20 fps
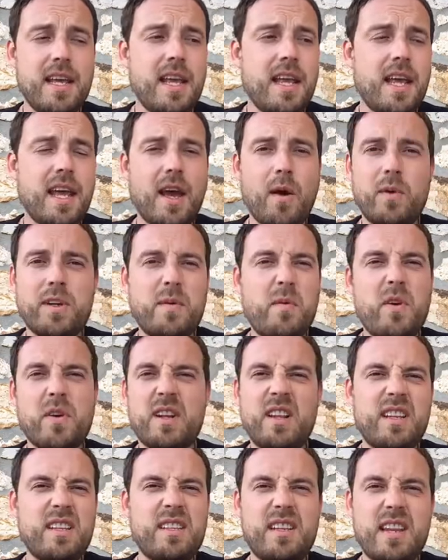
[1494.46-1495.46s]
uh, which I'm not going to
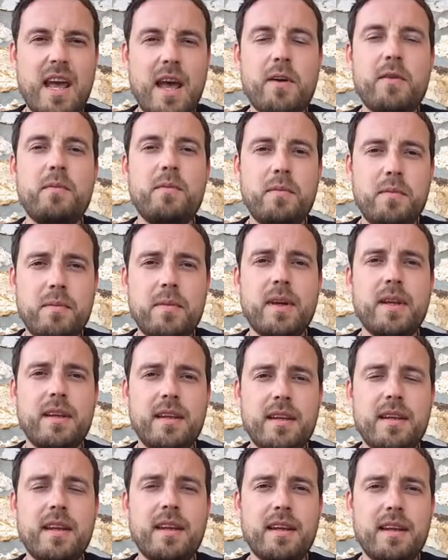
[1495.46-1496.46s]
list now, but
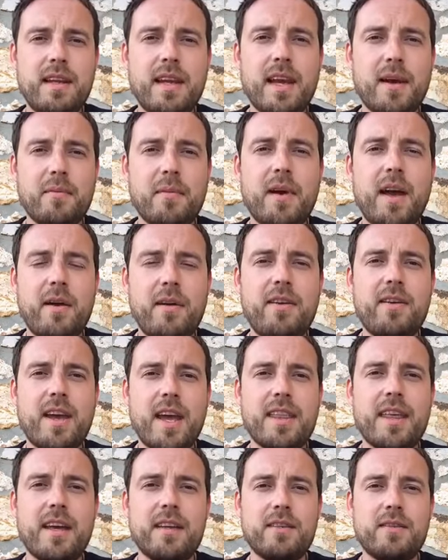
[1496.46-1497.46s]
um, you get
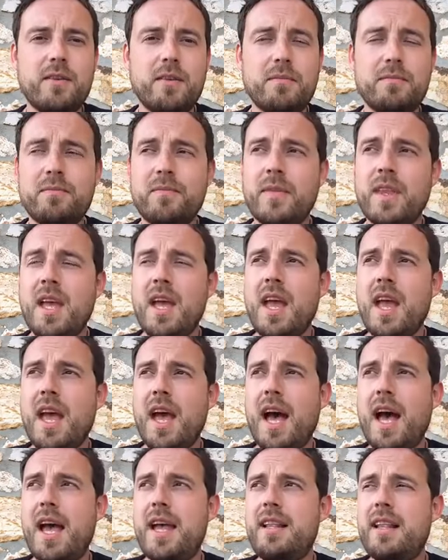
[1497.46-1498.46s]
that soon.
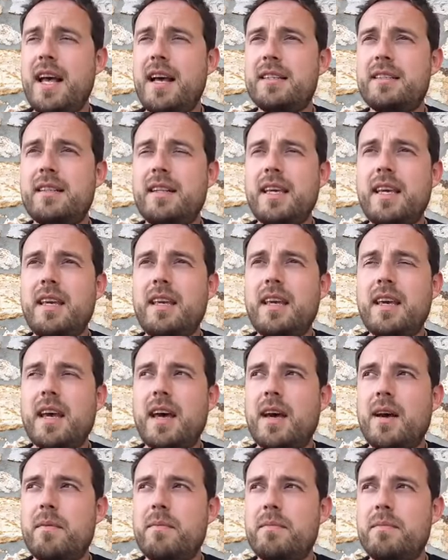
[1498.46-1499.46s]
And lastly,
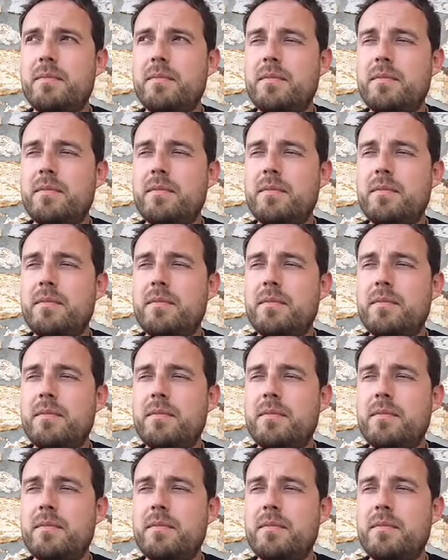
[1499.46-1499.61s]
um,